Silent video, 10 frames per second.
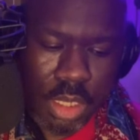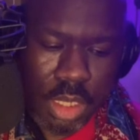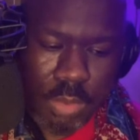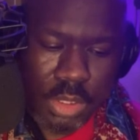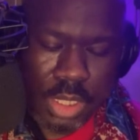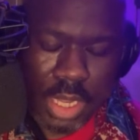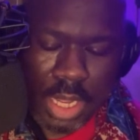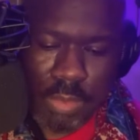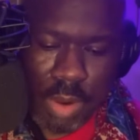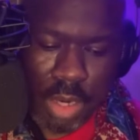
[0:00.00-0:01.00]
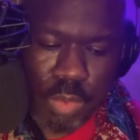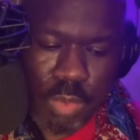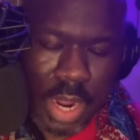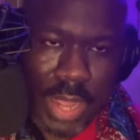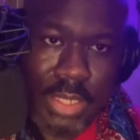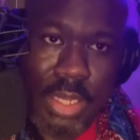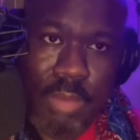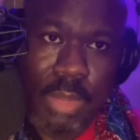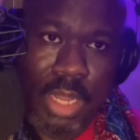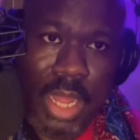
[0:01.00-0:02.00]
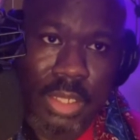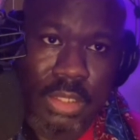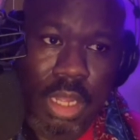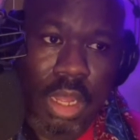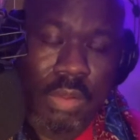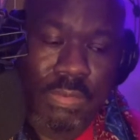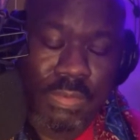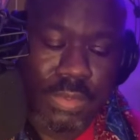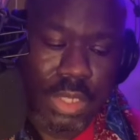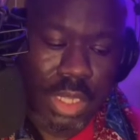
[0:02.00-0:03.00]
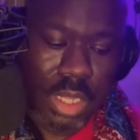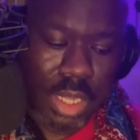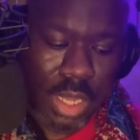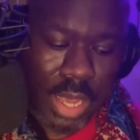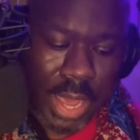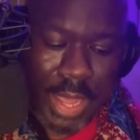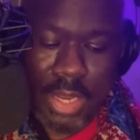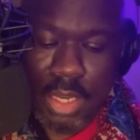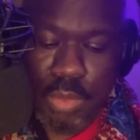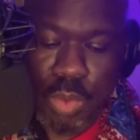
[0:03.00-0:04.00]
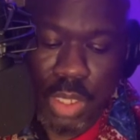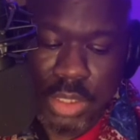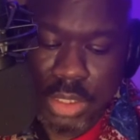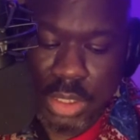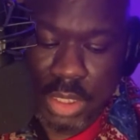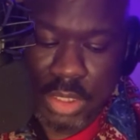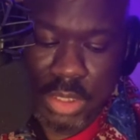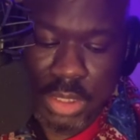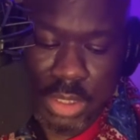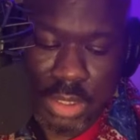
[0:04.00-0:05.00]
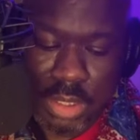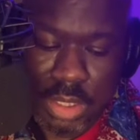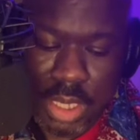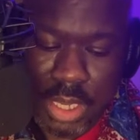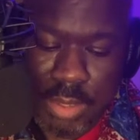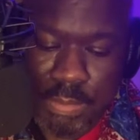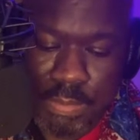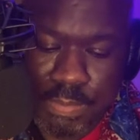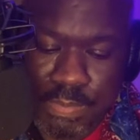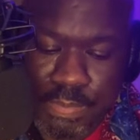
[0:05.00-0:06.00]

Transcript: It was in Colorado where I had to cut my locks off. And it wasn't until um,